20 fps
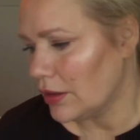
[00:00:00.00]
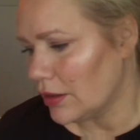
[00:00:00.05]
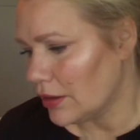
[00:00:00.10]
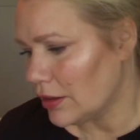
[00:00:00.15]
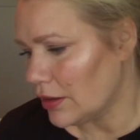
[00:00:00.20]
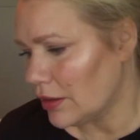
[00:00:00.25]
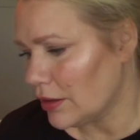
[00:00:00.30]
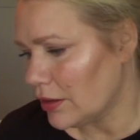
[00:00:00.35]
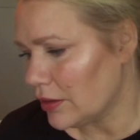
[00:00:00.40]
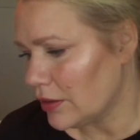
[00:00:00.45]

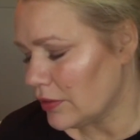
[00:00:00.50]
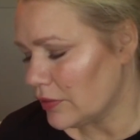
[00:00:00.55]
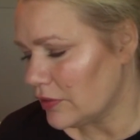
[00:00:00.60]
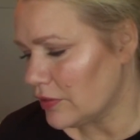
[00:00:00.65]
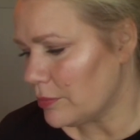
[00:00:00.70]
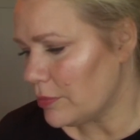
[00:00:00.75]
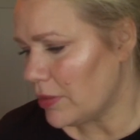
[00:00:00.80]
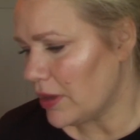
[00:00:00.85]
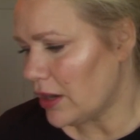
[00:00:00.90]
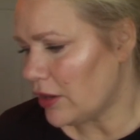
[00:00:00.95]
the
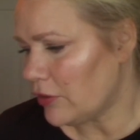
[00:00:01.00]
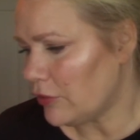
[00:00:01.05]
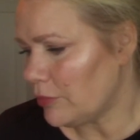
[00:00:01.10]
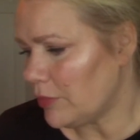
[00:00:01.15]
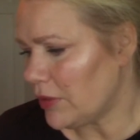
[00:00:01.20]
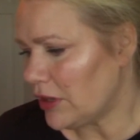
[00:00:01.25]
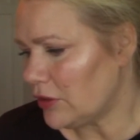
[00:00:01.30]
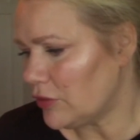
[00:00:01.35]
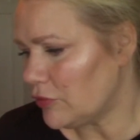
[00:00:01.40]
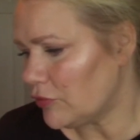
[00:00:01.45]
Bare
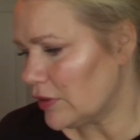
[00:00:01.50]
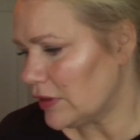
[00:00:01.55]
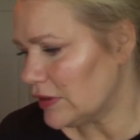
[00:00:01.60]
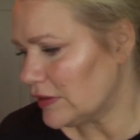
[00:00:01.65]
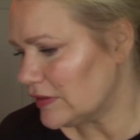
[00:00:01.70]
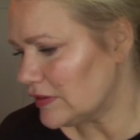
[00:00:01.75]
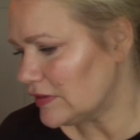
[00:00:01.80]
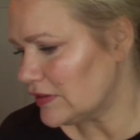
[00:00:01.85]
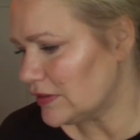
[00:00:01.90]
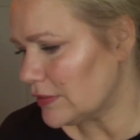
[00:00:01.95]

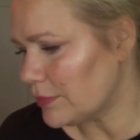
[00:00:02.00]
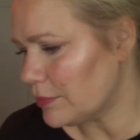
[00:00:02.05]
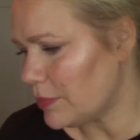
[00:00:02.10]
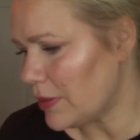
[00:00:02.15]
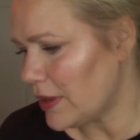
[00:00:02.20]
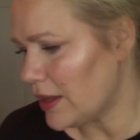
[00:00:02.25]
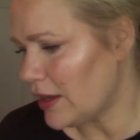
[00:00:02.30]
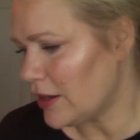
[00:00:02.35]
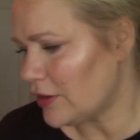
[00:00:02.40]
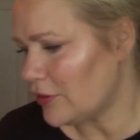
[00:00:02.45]
Minerals
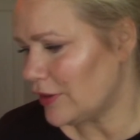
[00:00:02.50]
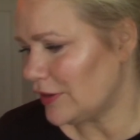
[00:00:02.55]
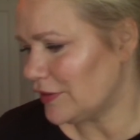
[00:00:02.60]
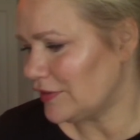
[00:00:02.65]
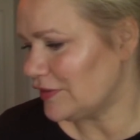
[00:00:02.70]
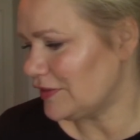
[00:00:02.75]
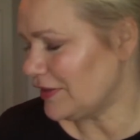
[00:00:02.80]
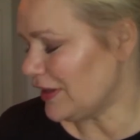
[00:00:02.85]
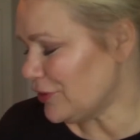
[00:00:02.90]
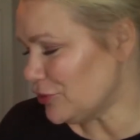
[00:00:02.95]
Bare
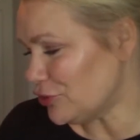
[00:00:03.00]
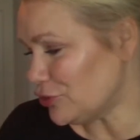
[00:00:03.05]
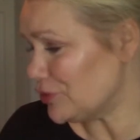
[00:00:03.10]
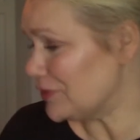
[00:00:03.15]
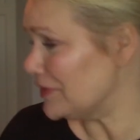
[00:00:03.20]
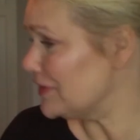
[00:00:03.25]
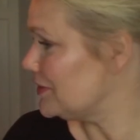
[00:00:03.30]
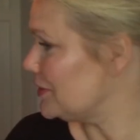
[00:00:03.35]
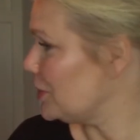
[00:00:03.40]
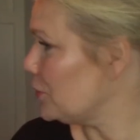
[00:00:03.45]

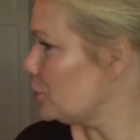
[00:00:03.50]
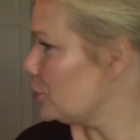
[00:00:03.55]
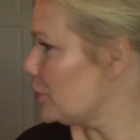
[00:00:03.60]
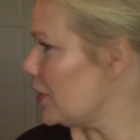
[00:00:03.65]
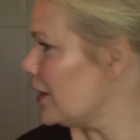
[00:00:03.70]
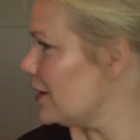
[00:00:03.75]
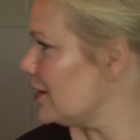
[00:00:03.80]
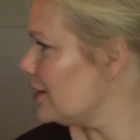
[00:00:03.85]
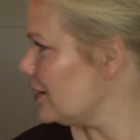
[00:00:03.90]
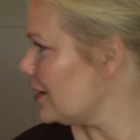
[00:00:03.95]
Essentials. Oh,
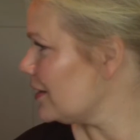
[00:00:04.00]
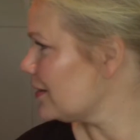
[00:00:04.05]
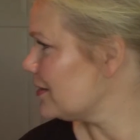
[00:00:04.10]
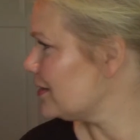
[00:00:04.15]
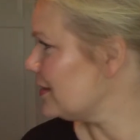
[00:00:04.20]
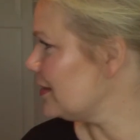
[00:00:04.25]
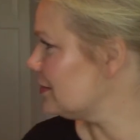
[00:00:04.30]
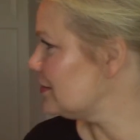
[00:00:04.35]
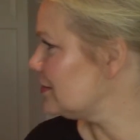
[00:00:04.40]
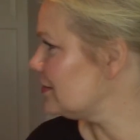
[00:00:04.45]
I like
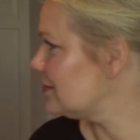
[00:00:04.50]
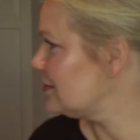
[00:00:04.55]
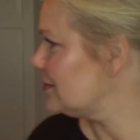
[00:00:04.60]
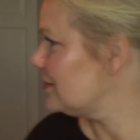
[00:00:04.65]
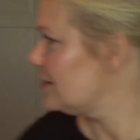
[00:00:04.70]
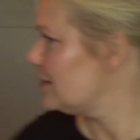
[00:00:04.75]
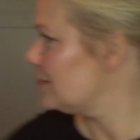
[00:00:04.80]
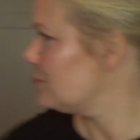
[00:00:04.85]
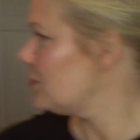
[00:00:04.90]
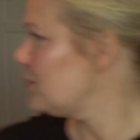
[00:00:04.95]
that,
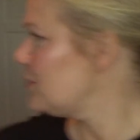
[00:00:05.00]
but